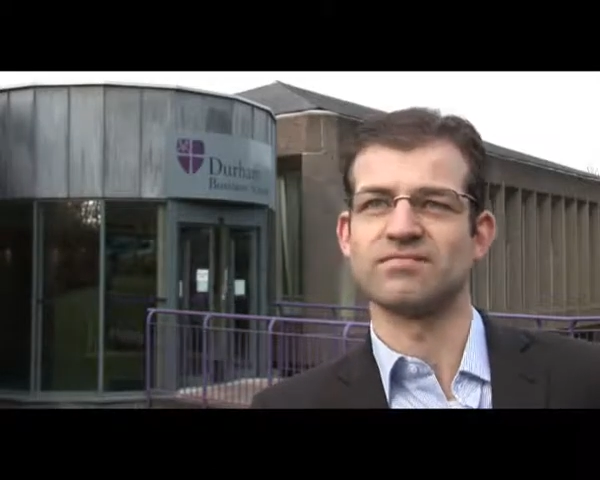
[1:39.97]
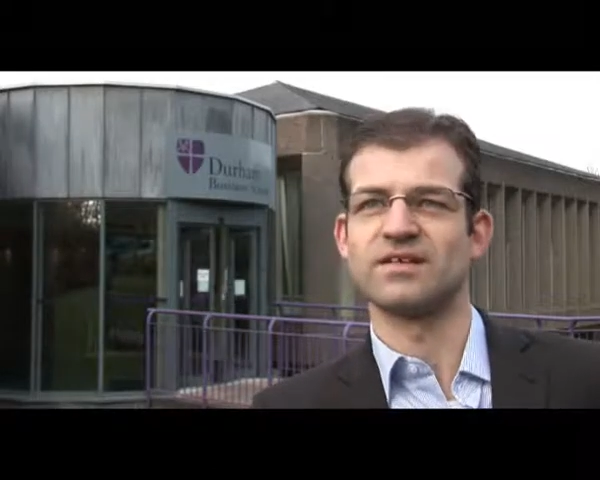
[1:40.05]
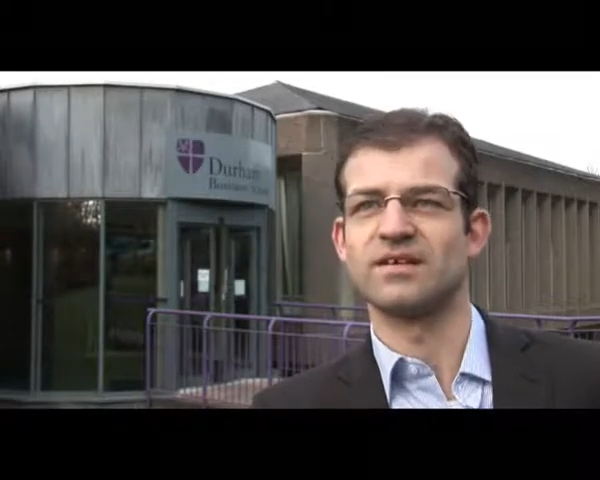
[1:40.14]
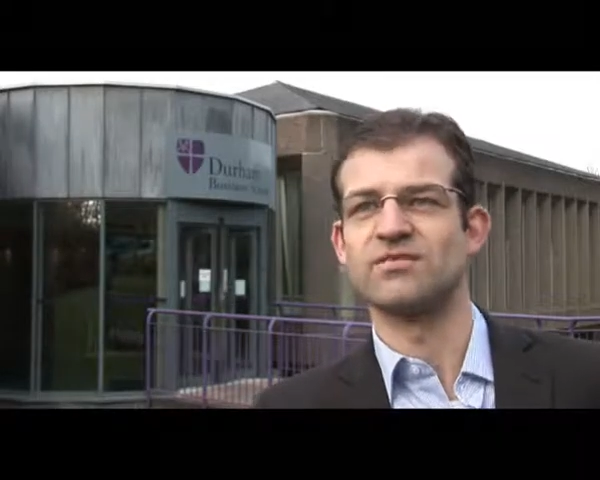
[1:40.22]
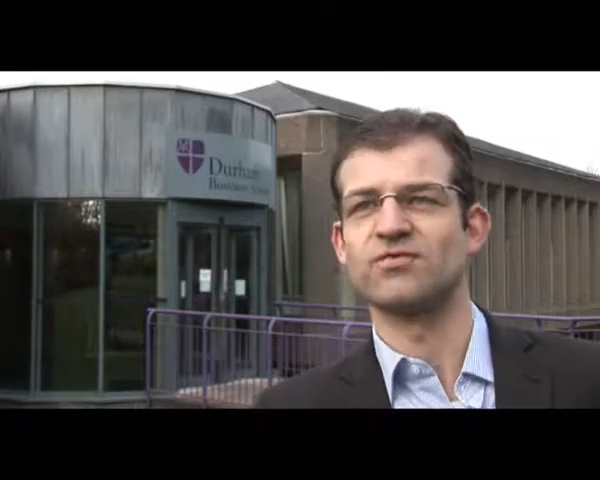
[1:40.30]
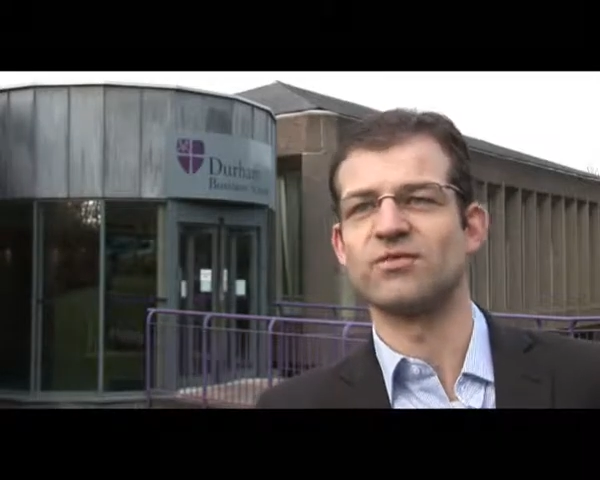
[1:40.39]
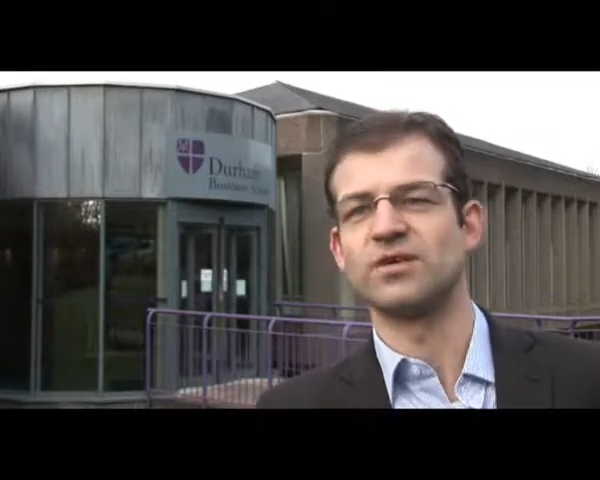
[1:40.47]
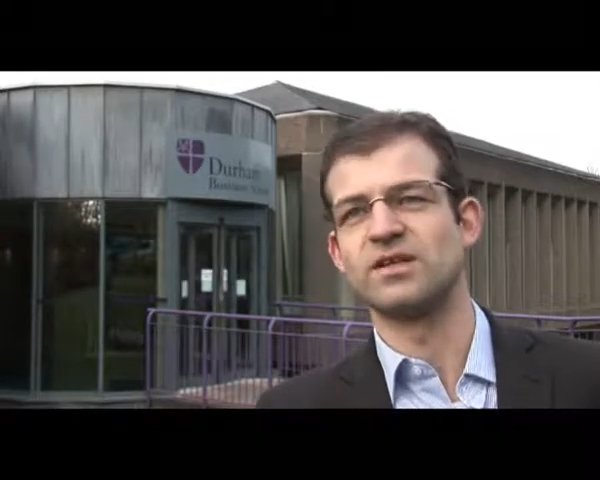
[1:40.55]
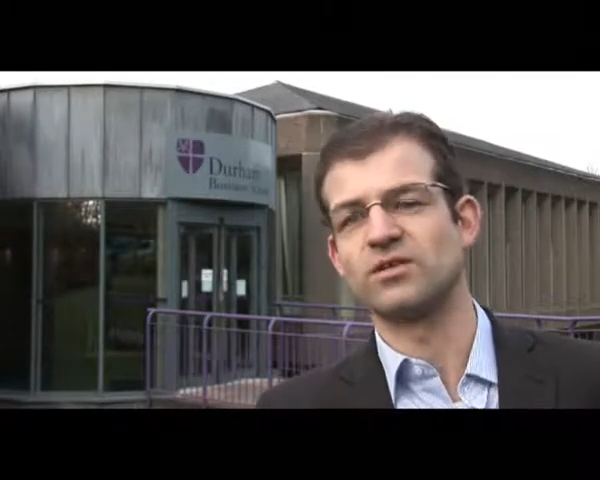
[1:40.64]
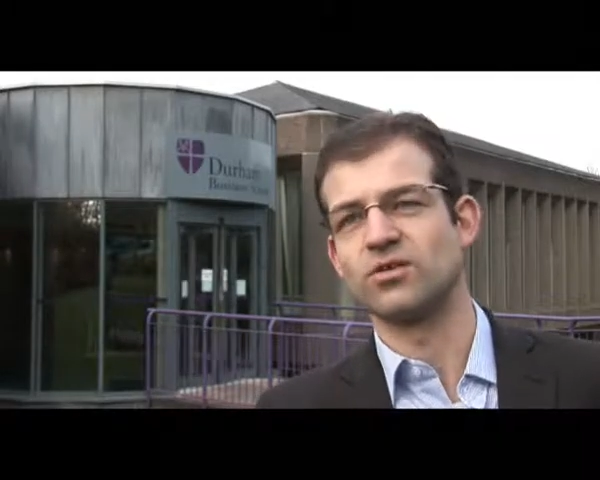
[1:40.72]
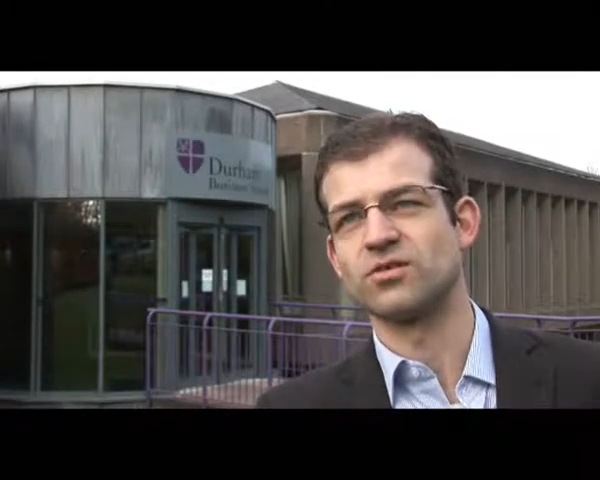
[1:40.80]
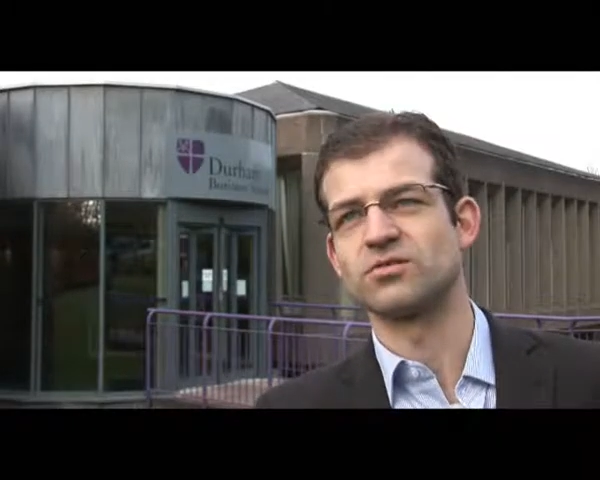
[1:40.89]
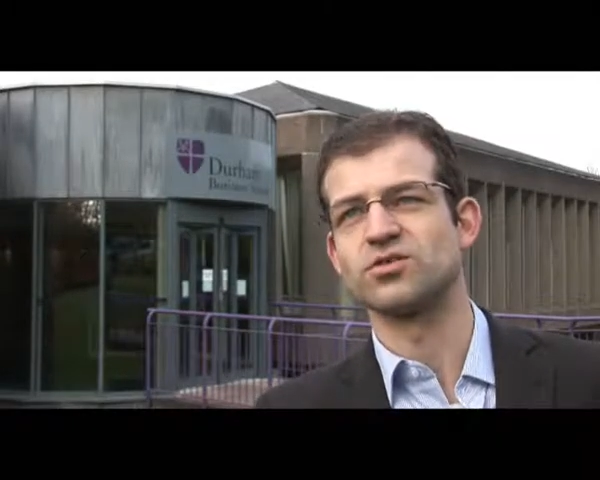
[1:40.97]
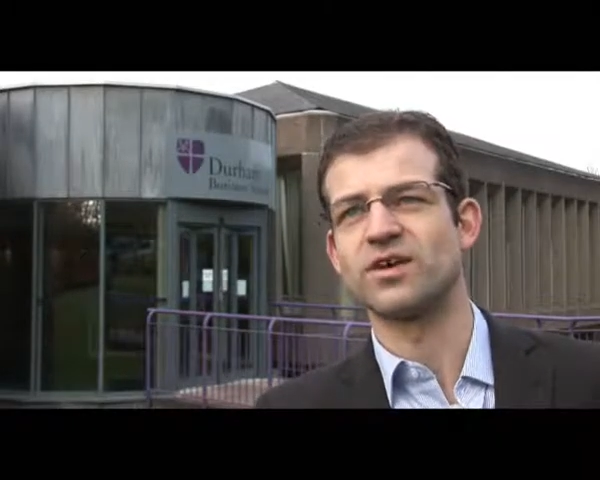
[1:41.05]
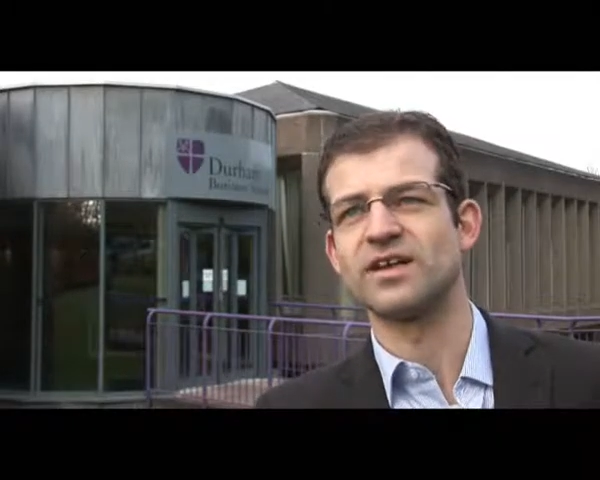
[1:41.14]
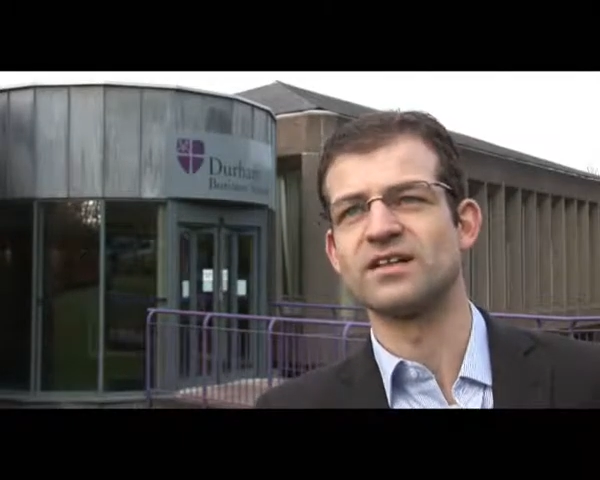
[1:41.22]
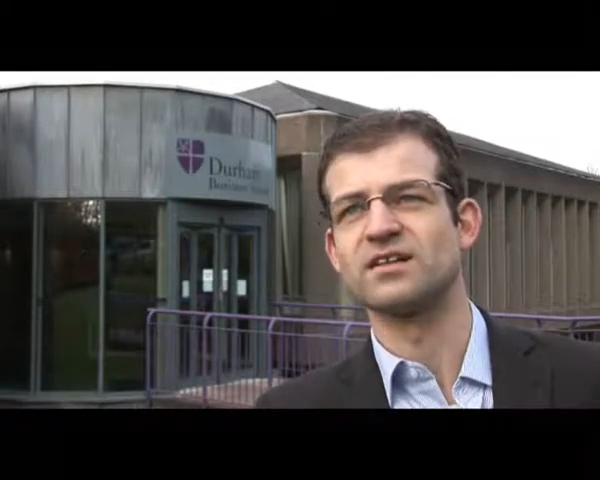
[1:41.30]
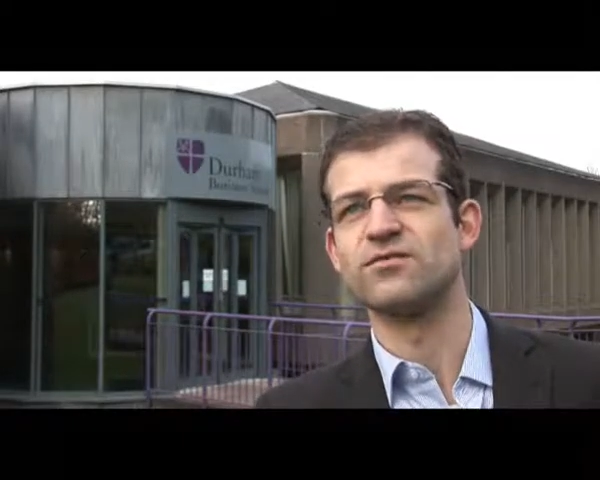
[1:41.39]
in Golden
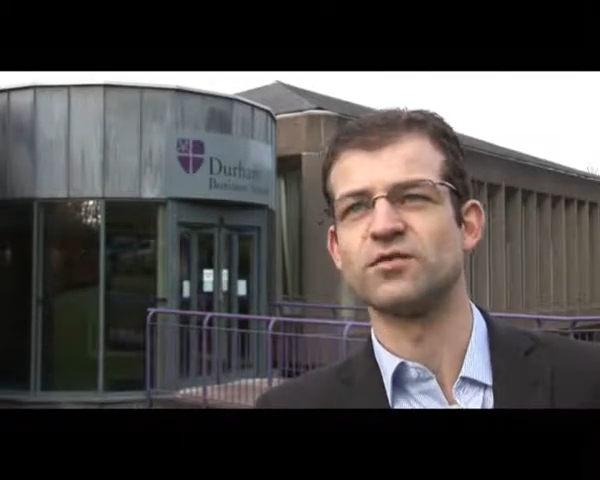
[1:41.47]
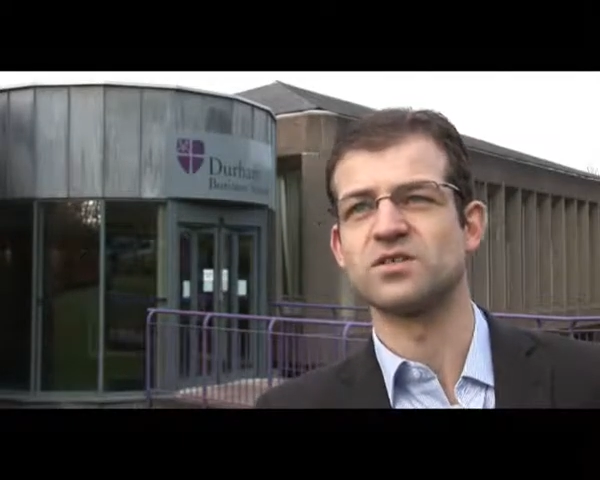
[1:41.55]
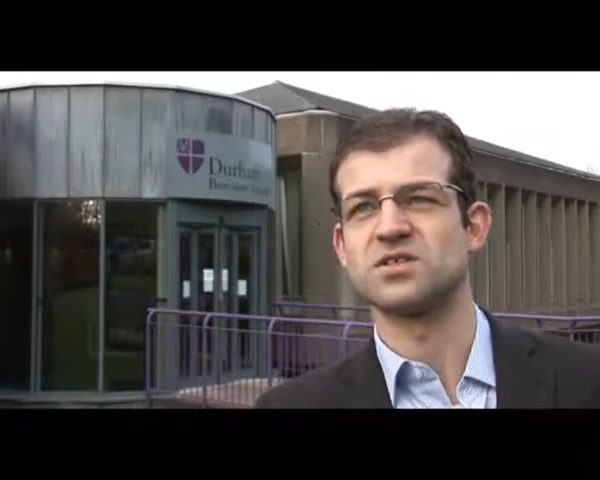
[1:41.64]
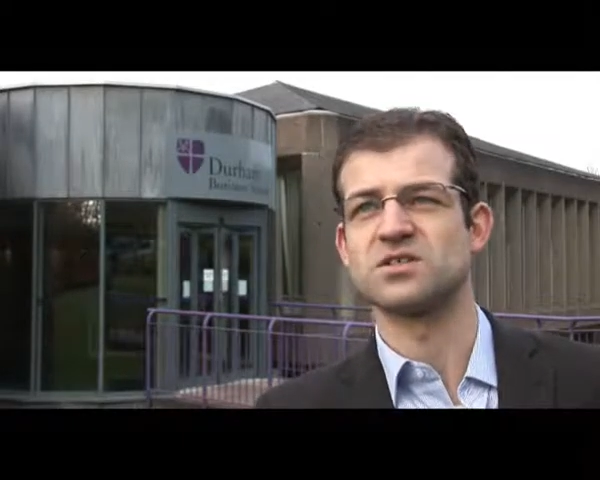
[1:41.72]
Triangle influence is